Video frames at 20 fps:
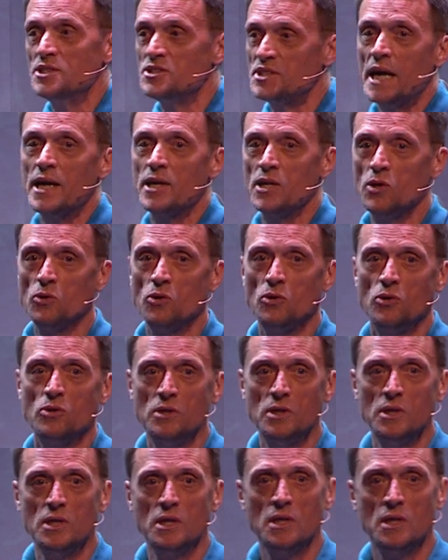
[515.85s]
Is that your
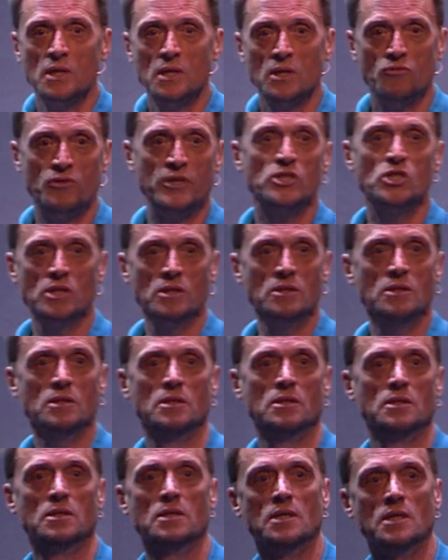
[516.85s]
vision?
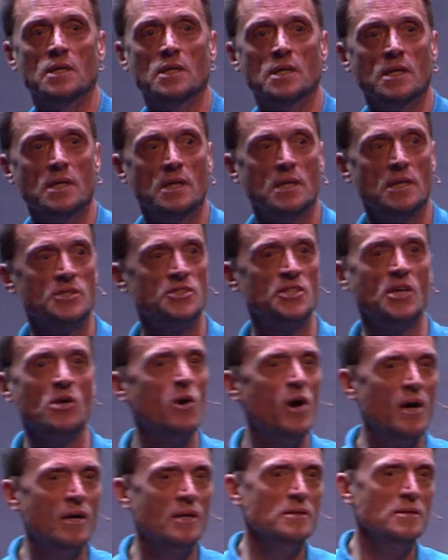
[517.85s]
So,
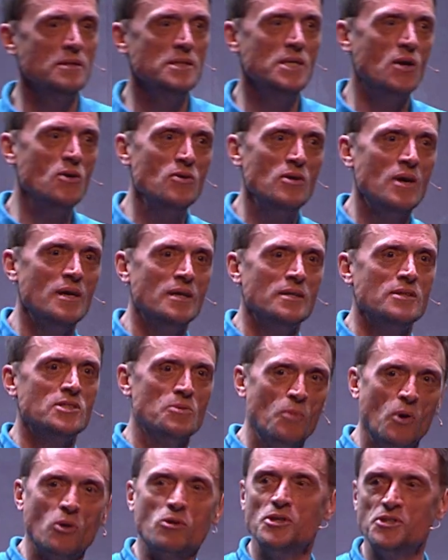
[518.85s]
you know,
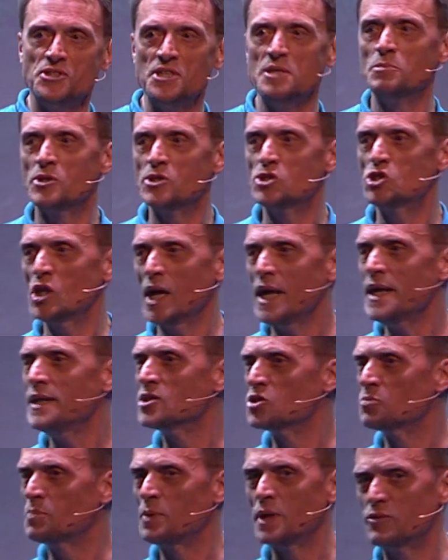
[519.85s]
democracy must
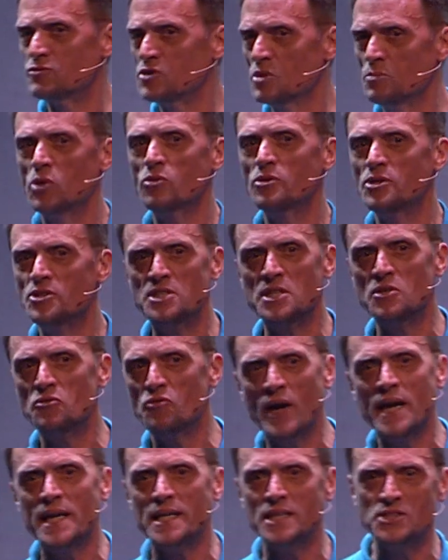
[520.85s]
change, but if democracy
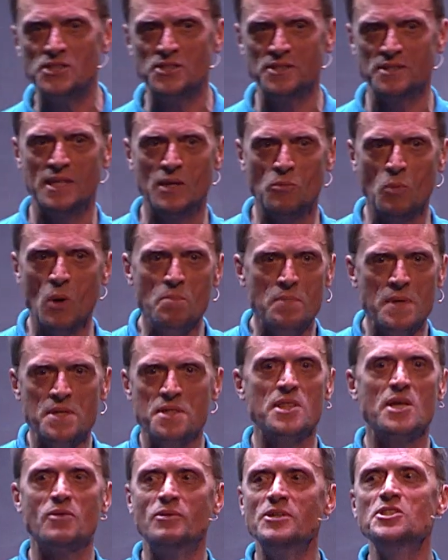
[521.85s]
fades, it won't be
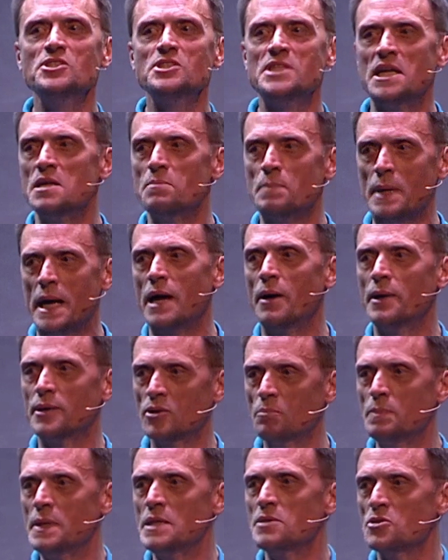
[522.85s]
that there isn't any power,
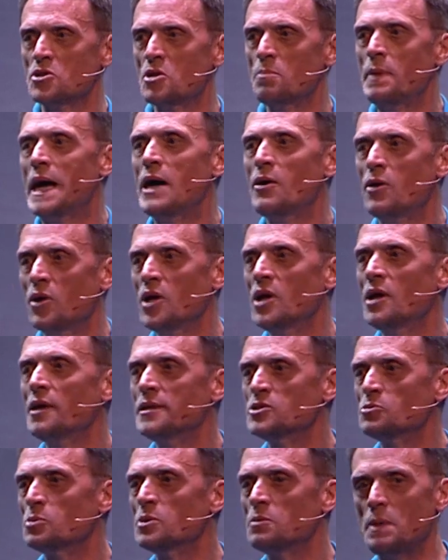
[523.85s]
it'll be that the power
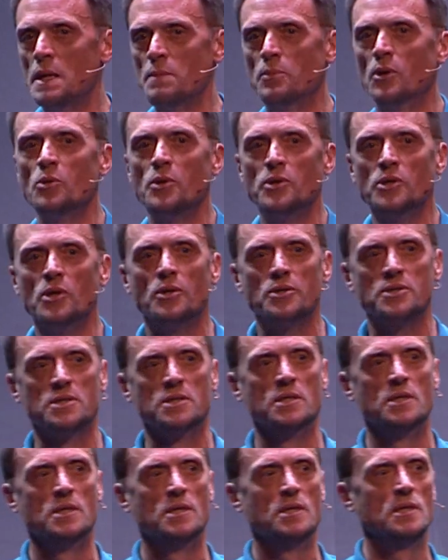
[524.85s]
lies with people who are not
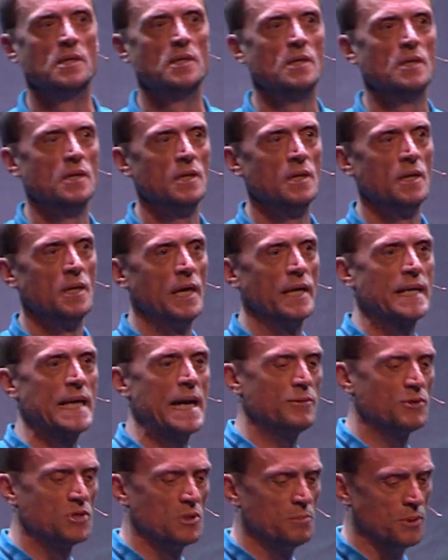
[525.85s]

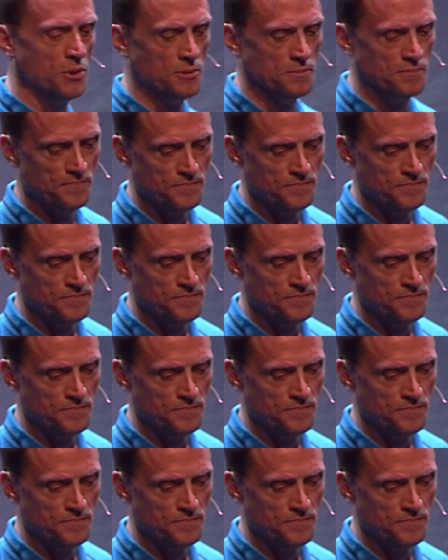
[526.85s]
accountable.